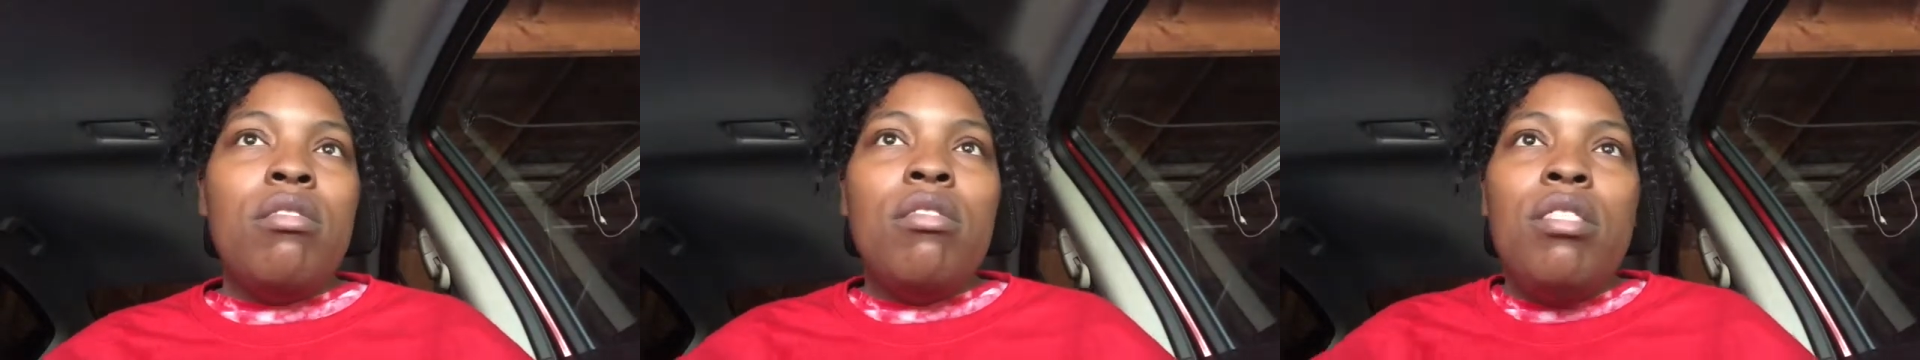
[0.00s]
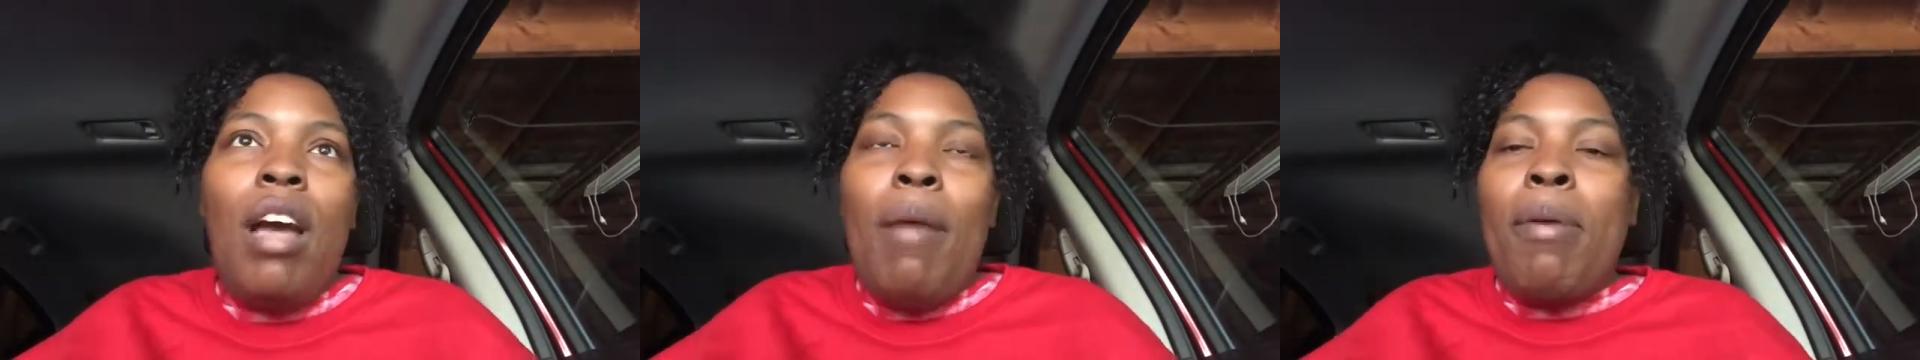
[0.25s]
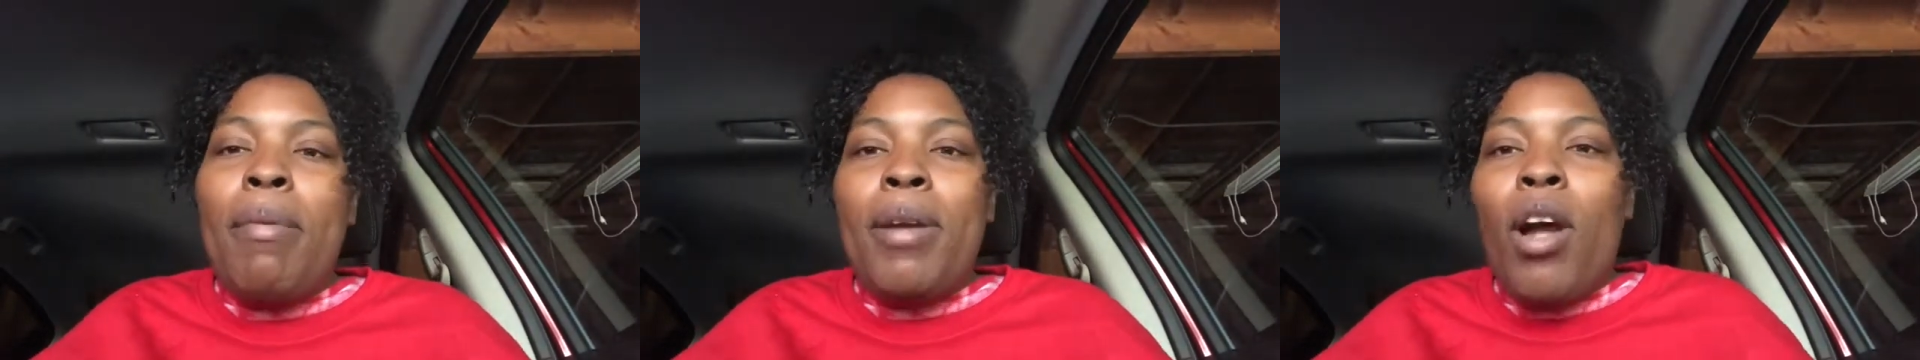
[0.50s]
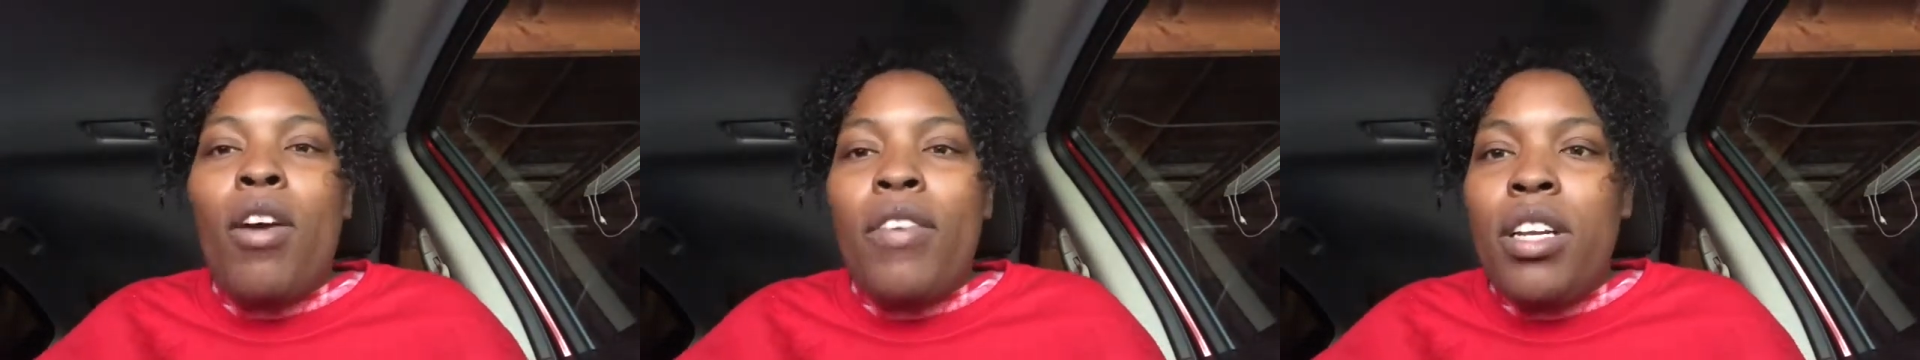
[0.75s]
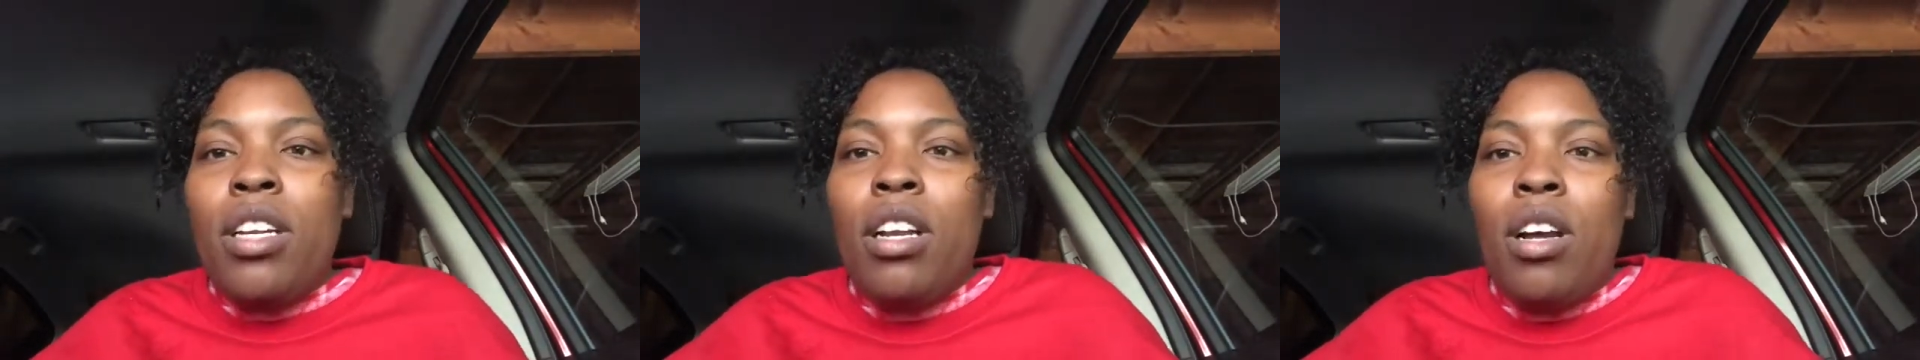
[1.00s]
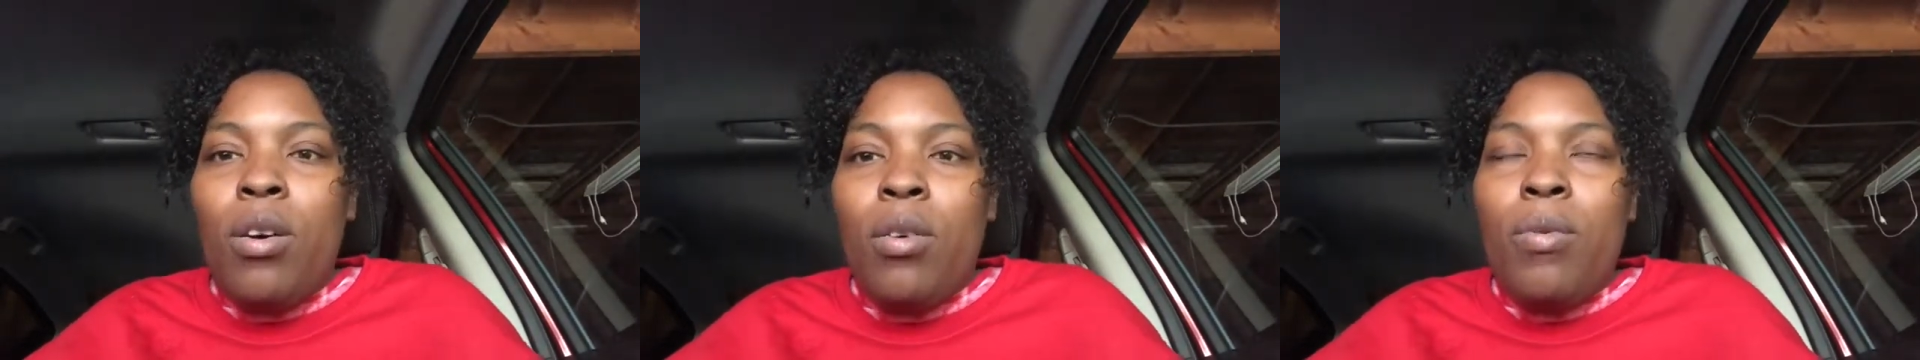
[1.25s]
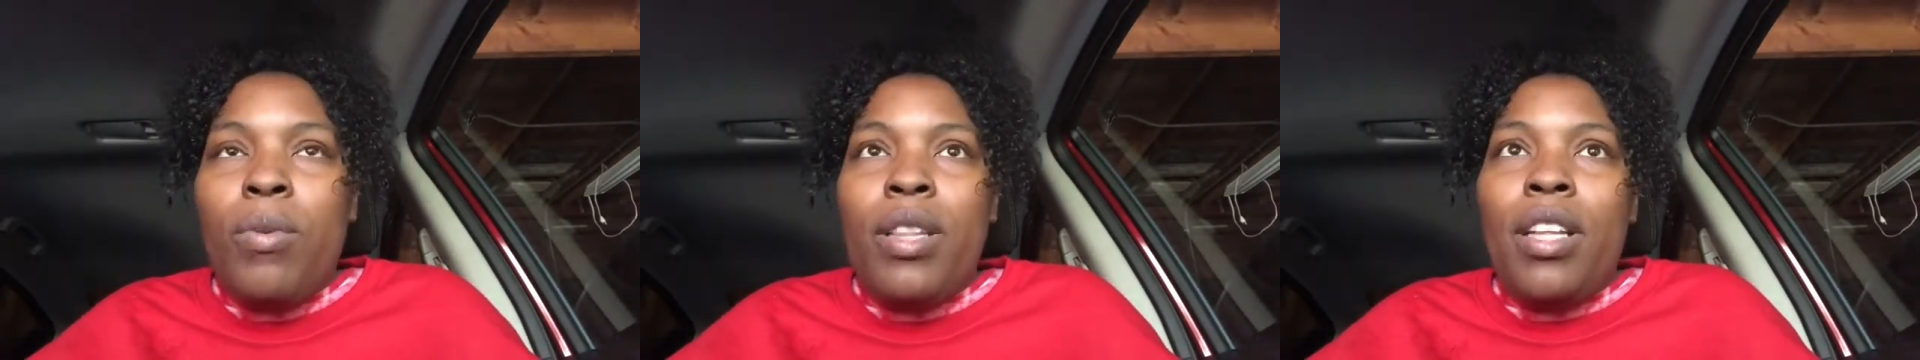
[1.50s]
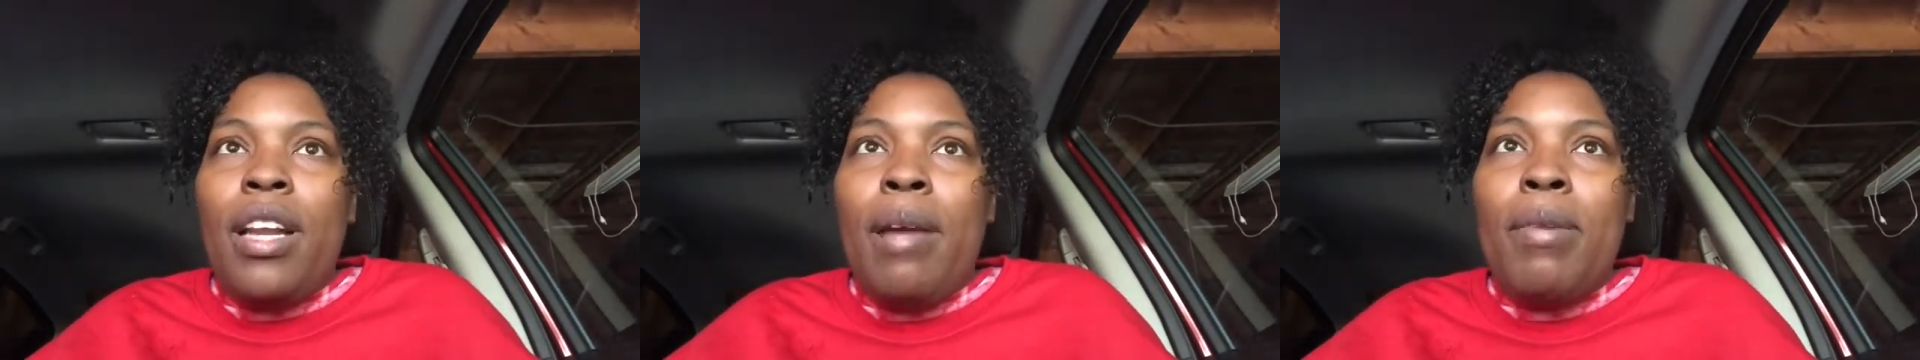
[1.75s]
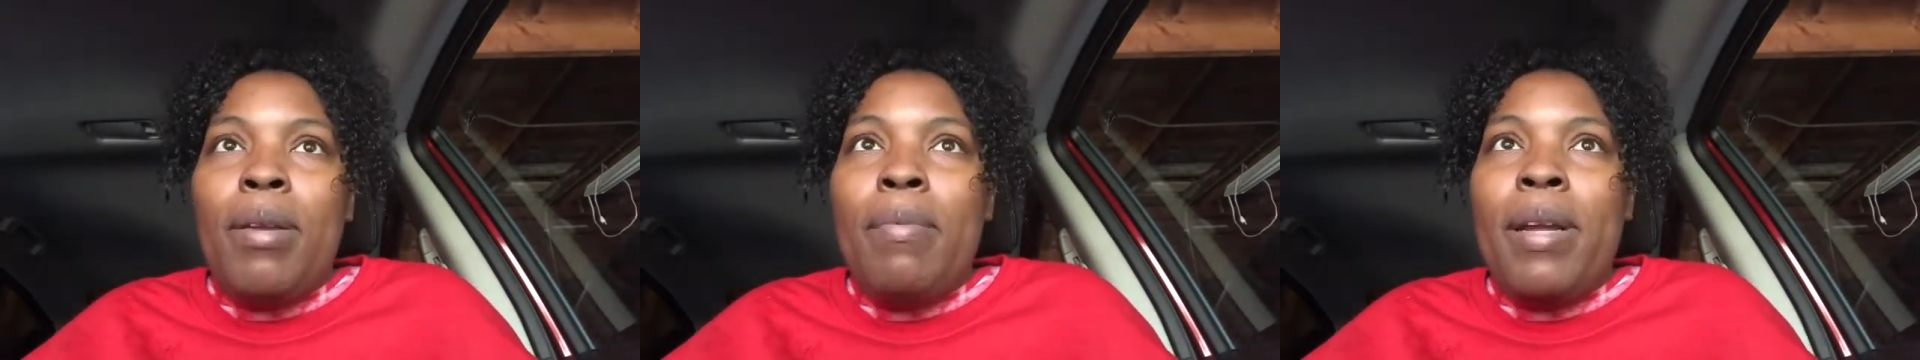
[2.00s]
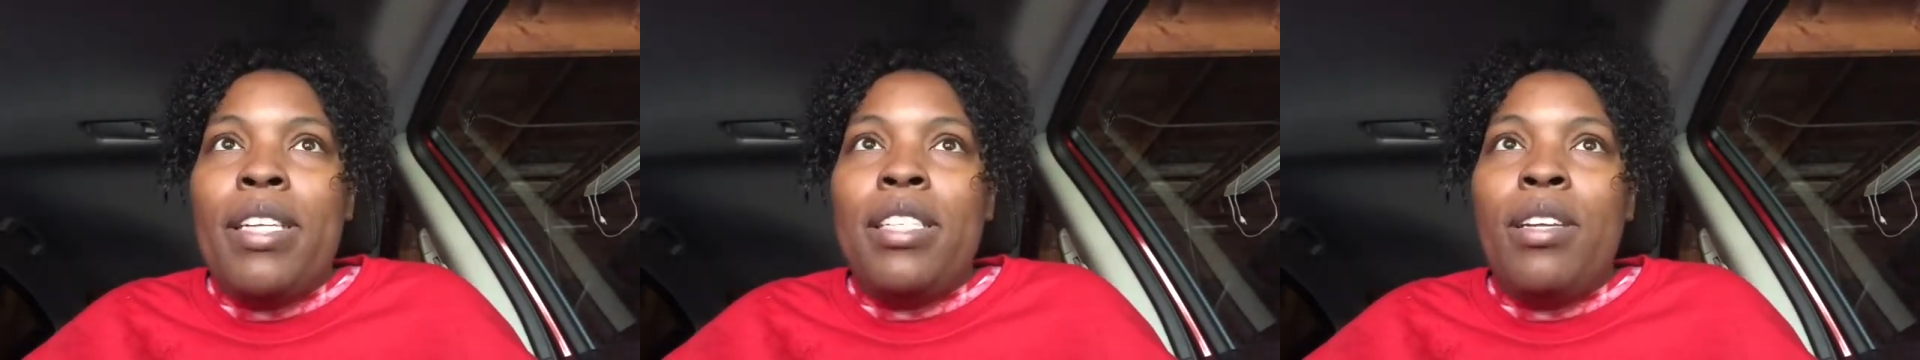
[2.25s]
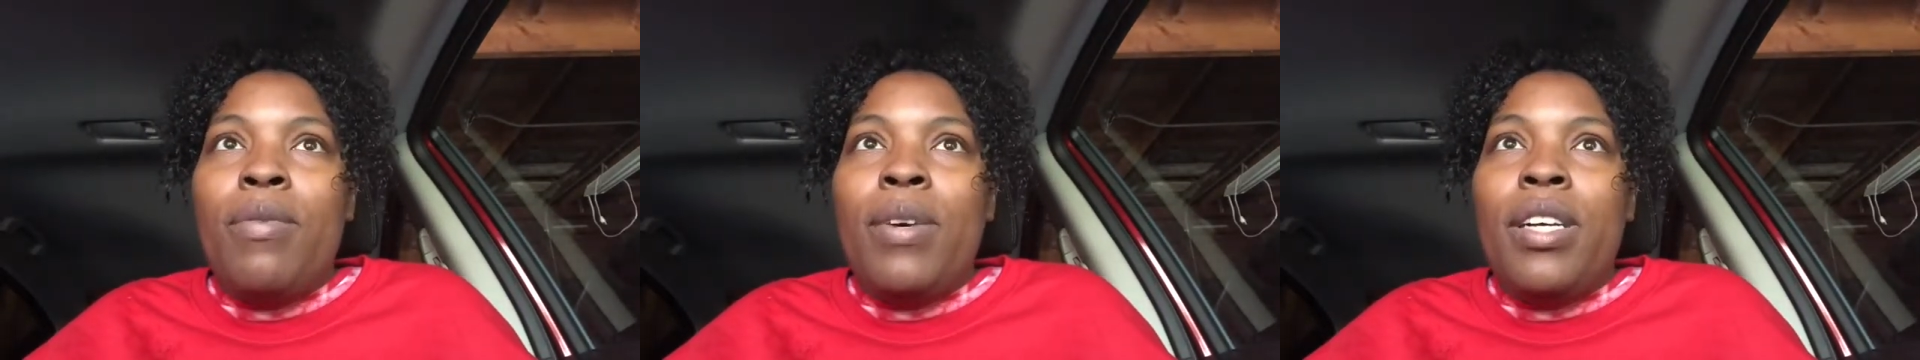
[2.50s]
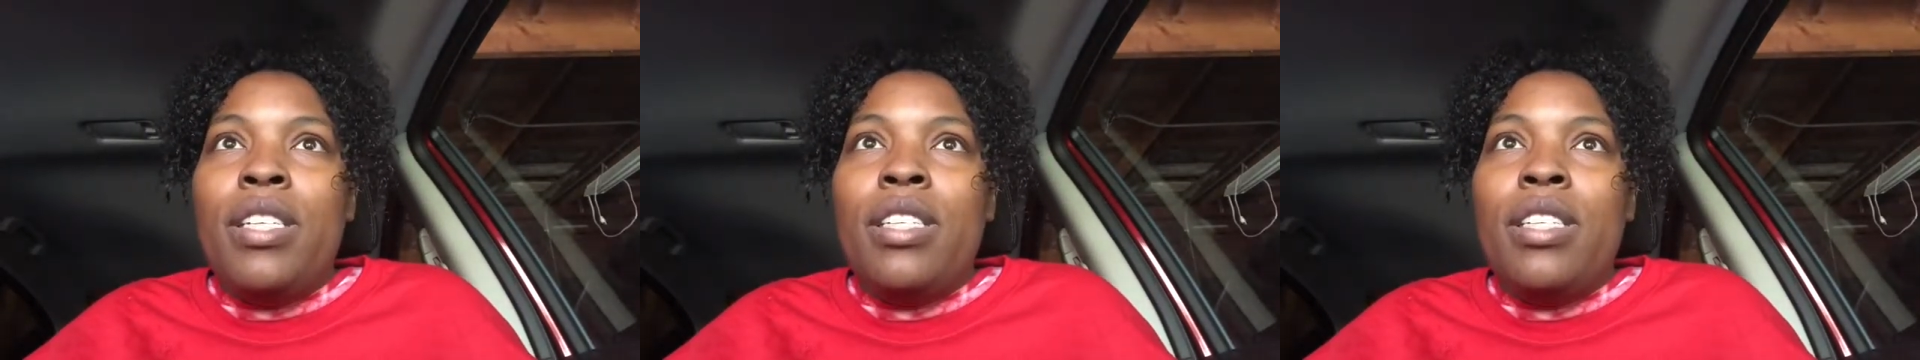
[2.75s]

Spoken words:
y'all probably already know what the name of the medicine was.